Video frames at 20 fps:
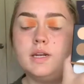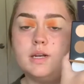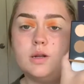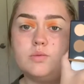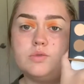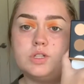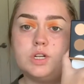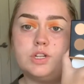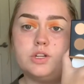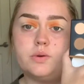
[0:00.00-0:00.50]
I'm just
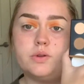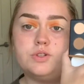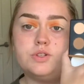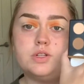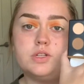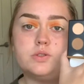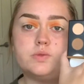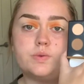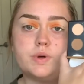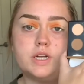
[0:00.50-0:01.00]
going to go into
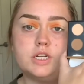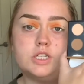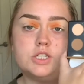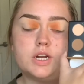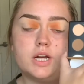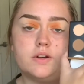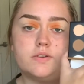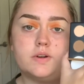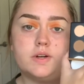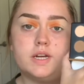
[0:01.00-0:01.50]
this red
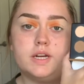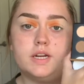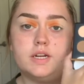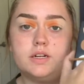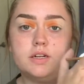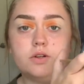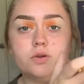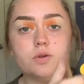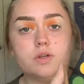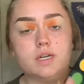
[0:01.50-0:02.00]
shade right here,
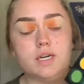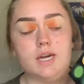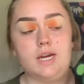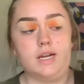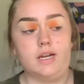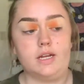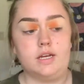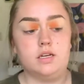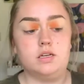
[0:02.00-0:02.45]
You're Kidding.